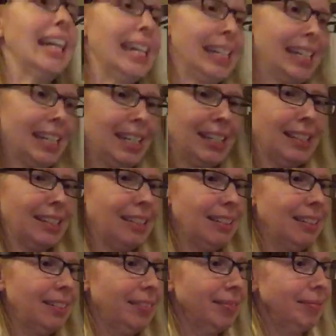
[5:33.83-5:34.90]
And
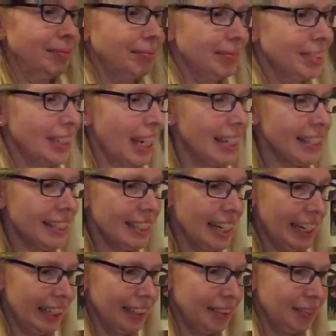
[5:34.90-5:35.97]
a
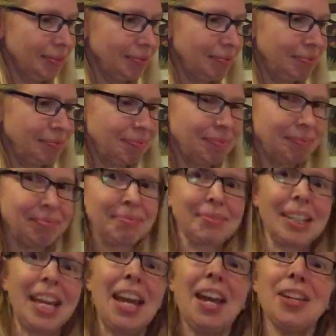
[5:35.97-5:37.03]
snake.
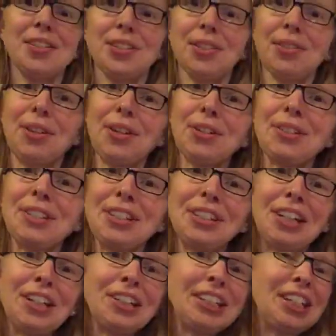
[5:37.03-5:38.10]
So those are
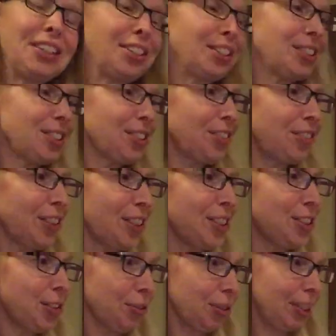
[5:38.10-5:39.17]
our characters for the
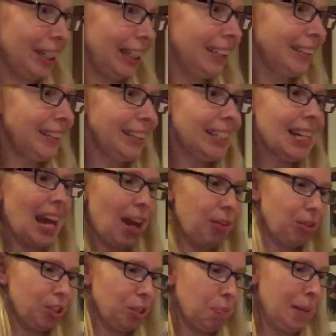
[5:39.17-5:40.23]
story in
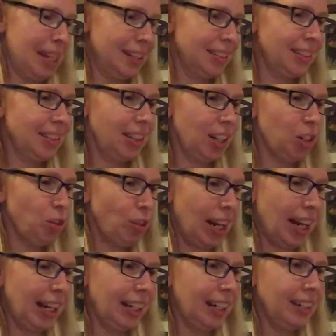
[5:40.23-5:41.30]
outer space. A
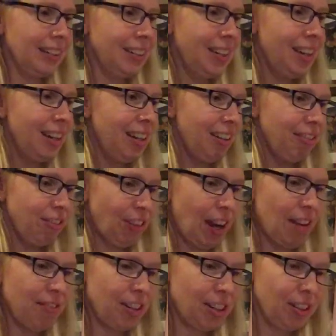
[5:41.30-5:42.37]
dragon,
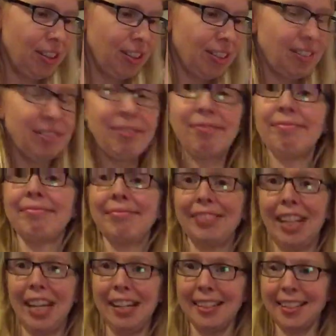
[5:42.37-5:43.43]
five girls,
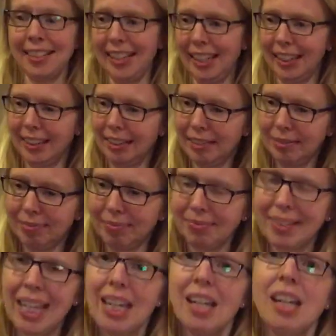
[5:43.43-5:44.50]
and a snake.
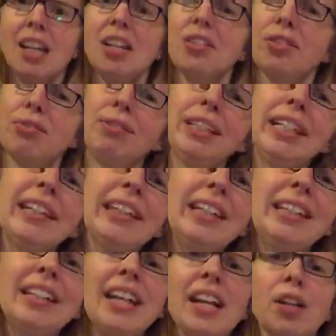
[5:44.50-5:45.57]
So what do you
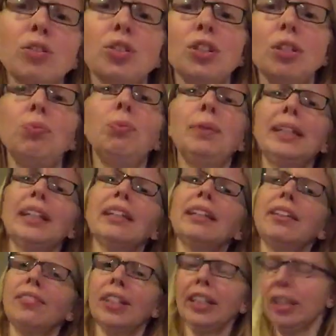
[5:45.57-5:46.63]
think now? Should we
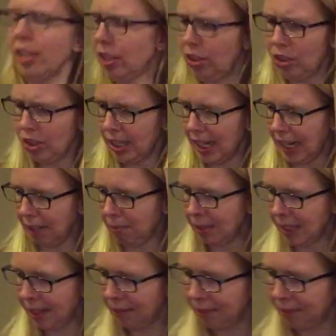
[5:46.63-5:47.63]
give the characters names?